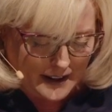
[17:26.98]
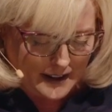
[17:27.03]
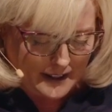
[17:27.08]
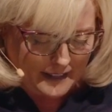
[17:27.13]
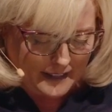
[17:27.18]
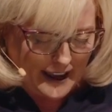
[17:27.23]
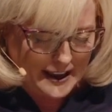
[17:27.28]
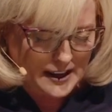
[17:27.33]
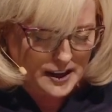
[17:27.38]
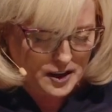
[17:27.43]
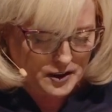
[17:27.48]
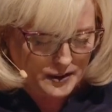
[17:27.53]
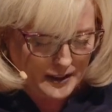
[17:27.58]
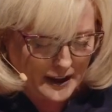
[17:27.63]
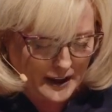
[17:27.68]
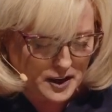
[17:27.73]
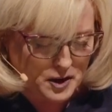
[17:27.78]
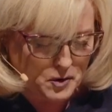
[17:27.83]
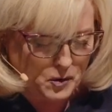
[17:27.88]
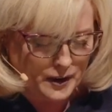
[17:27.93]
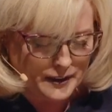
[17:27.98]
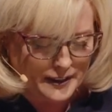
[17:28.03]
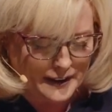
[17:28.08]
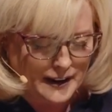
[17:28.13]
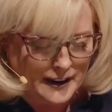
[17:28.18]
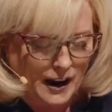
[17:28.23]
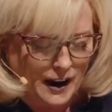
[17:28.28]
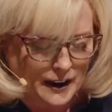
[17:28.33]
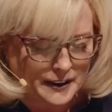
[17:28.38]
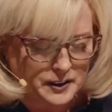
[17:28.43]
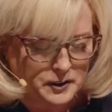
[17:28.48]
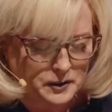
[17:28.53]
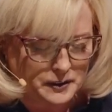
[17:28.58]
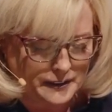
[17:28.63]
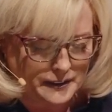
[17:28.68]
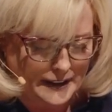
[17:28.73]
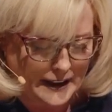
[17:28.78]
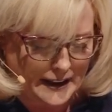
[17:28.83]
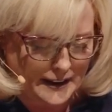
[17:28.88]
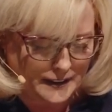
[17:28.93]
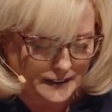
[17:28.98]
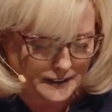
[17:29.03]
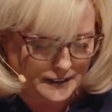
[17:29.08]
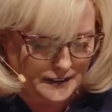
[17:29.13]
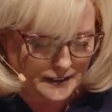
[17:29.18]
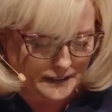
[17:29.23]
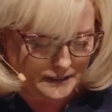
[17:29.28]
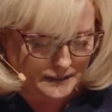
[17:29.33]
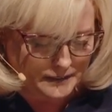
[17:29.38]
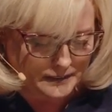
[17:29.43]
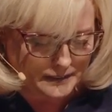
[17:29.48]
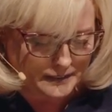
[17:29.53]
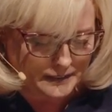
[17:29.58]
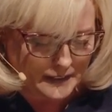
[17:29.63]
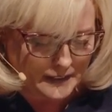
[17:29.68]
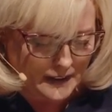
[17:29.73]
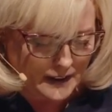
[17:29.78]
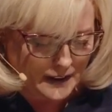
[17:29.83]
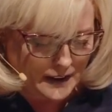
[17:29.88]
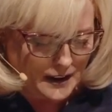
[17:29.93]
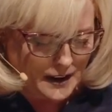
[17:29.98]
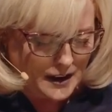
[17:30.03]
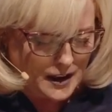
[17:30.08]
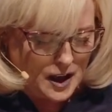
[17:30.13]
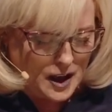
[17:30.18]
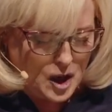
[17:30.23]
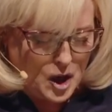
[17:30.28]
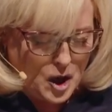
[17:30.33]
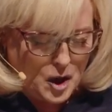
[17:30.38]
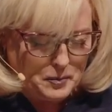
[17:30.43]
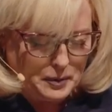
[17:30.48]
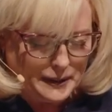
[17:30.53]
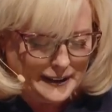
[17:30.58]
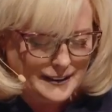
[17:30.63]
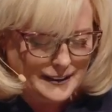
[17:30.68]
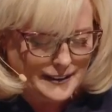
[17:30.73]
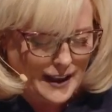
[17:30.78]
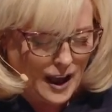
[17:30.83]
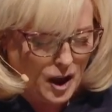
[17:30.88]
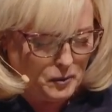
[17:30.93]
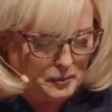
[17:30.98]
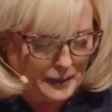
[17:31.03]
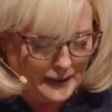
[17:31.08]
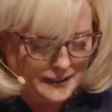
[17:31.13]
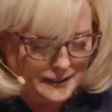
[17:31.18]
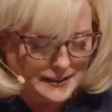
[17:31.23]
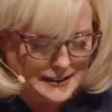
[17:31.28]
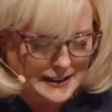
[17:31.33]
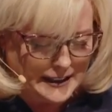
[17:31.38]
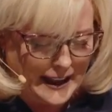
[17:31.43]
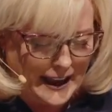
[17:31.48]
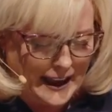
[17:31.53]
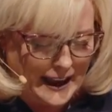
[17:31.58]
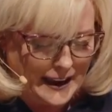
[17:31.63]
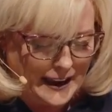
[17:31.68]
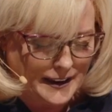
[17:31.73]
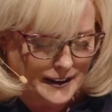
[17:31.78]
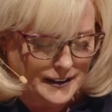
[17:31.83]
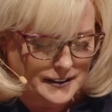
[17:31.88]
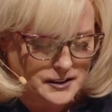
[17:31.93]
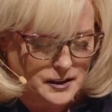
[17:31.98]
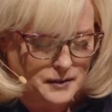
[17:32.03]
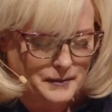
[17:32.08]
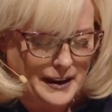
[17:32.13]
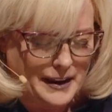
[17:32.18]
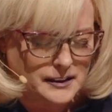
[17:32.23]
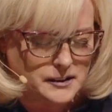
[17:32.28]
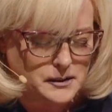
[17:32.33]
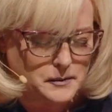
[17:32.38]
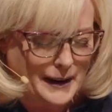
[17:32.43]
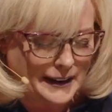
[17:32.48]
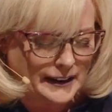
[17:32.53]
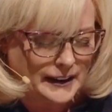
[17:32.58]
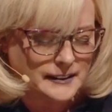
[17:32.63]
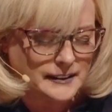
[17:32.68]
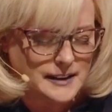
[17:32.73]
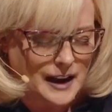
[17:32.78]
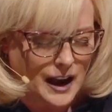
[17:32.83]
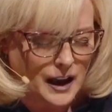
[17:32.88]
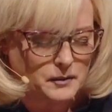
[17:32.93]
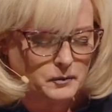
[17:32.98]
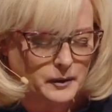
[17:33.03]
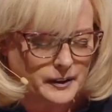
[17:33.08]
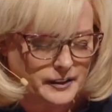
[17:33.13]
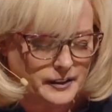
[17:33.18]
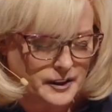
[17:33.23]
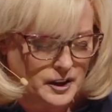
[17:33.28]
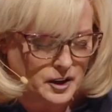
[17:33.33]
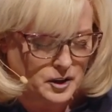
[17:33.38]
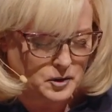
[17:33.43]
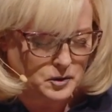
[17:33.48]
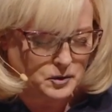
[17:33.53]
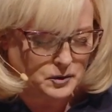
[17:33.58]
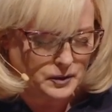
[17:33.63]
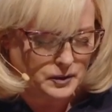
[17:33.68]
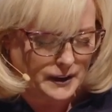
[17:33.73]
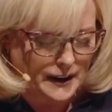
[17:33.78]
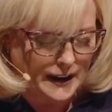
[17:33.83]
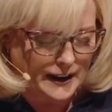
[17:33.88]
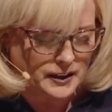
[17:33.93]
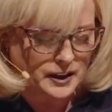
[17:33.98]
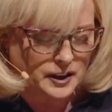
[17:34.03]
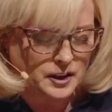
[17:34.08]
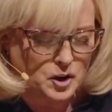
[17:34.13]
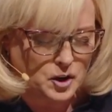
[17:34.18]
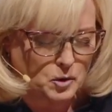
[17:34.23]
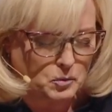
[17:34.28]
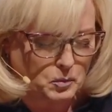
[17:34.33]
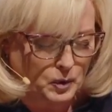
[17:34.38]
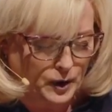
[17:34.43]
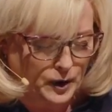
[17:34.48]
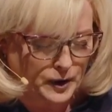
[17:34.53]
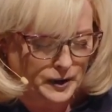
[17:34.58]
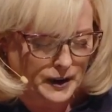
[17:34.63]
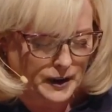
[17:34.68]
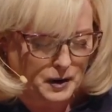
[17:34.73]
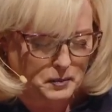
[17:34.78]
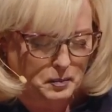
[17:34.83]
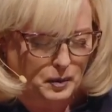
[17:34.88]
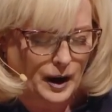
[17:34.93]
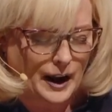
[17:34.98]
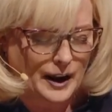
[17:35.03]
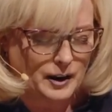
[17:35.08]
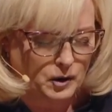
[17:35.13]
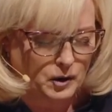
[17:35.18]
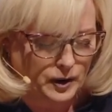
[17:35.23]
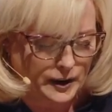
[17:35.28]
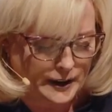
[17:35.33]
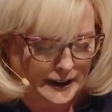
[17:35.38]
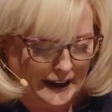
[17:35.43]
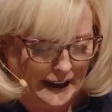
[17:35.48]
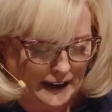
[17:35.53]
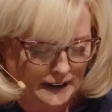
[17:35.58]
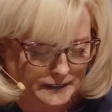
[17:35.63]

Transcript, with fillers: Thank you that you are the God who sees. Please help us today to make spending time with you and in your word a priority.